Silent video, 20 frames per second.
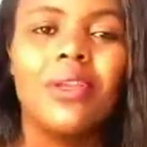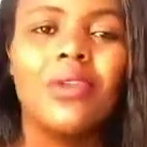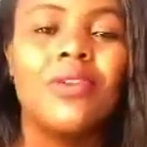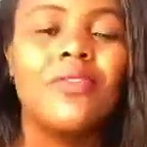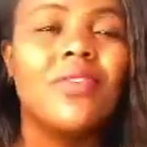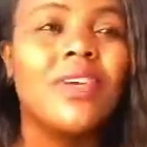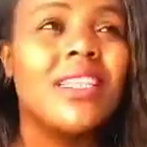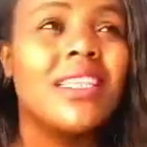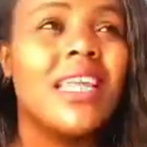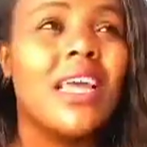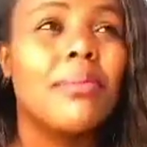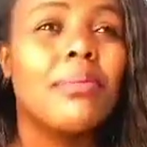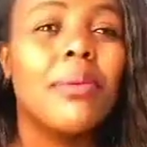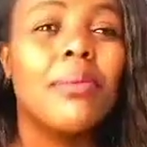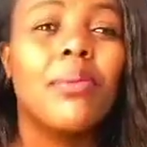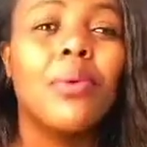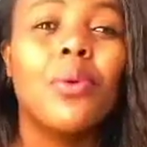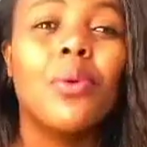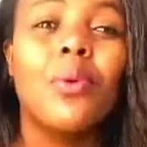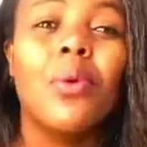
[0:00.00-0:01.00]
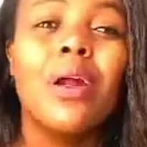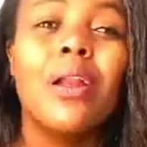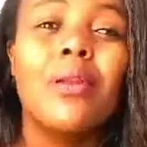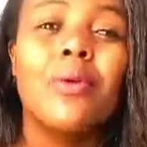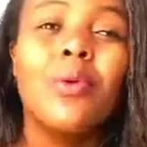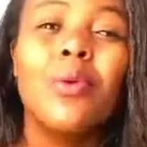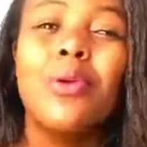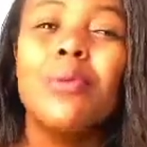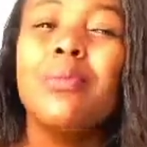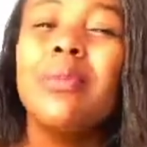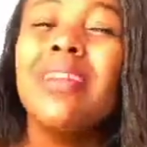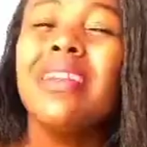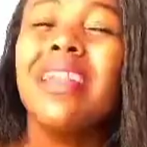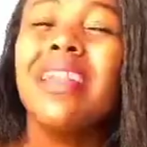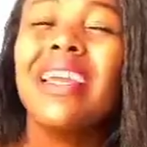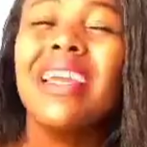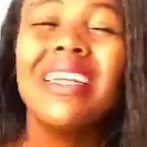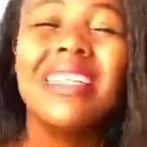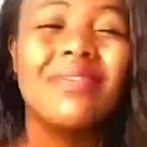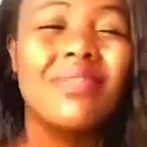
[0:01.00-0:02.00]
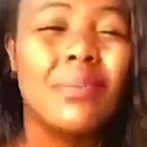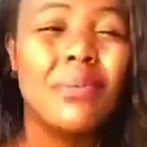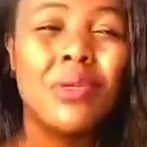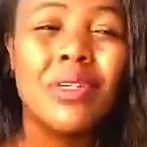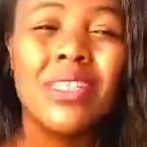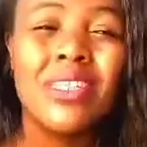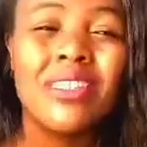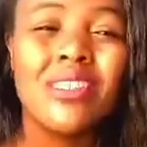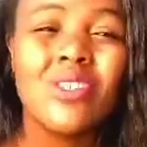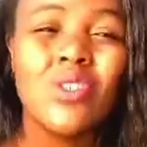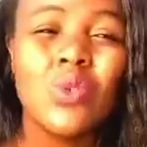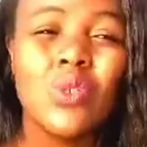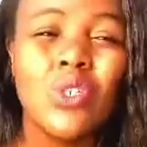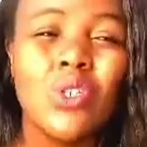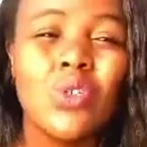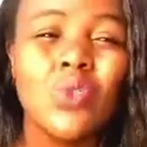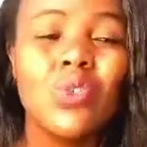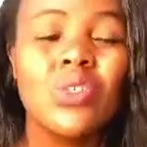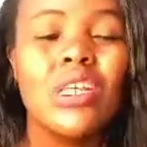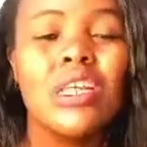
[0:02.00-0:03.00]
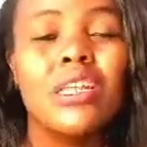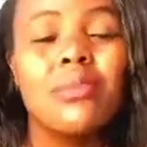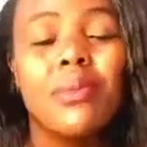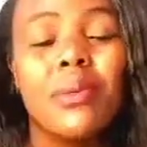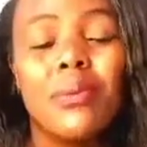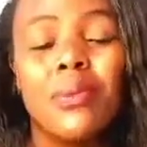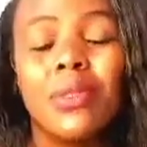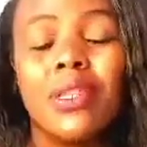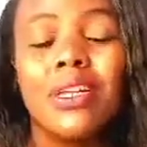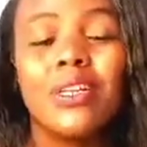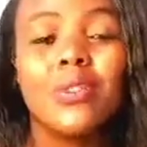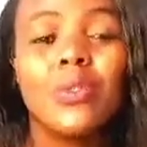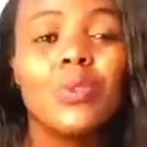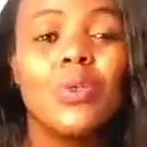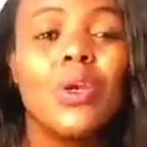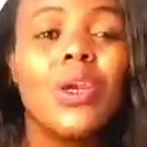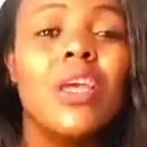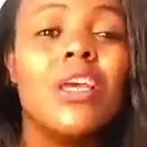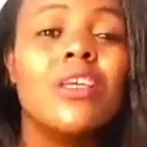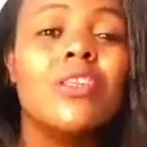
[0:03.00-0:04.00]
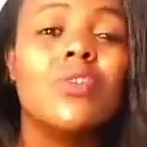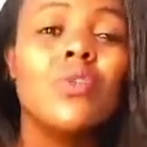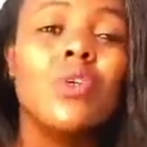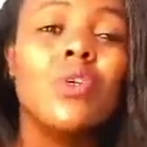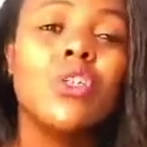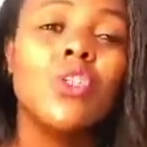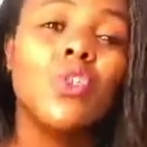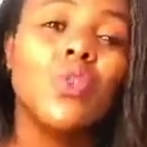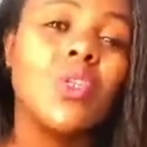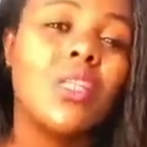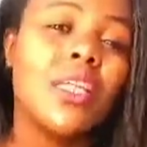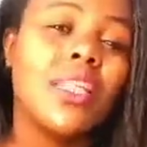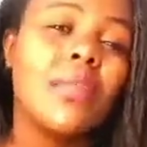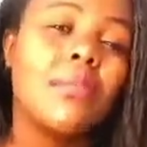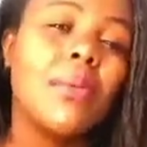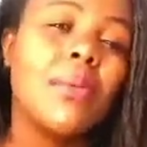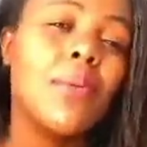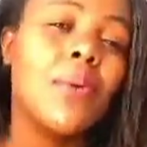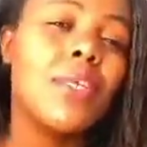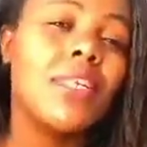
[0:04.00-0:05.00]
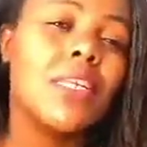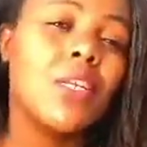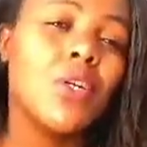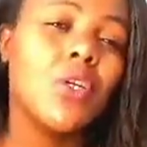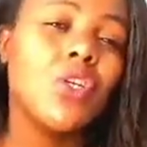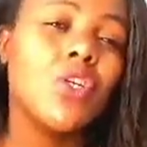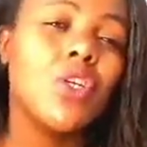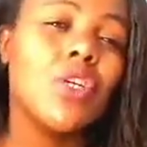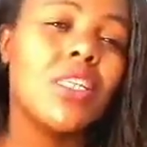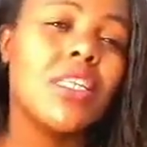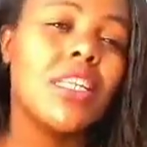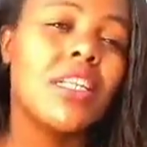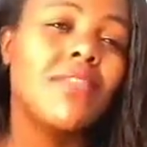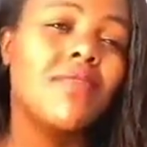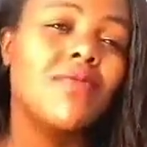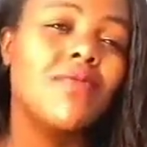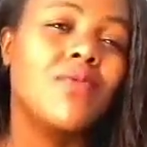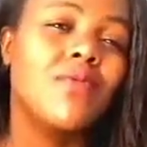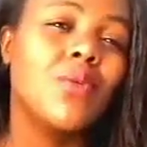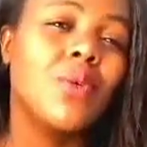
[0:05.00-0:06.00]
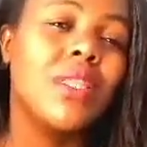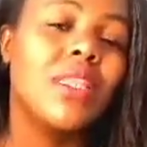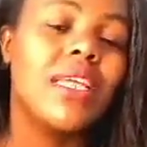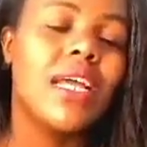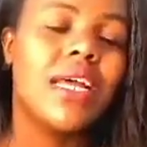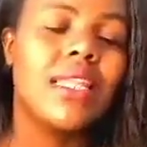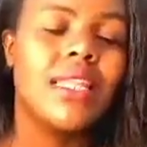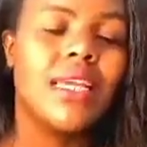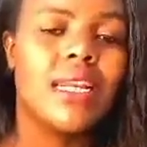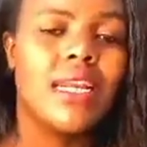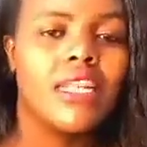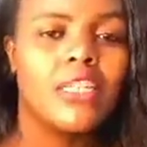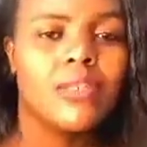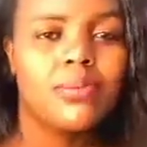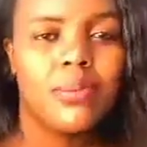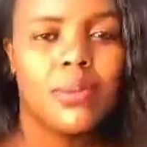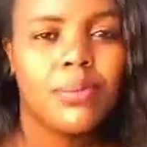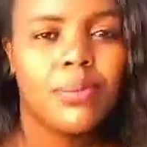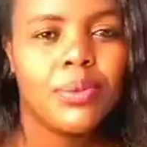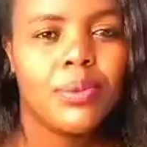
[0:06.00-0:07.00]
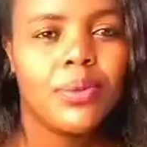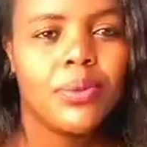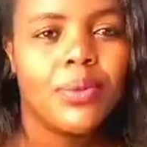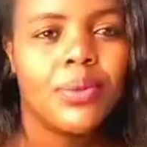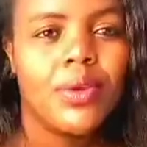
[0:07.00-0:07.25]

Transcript: You'll find there are people who will be negative about this situation. Those are the people that you, so ensure that the people you're surrounding yourself with are the right people.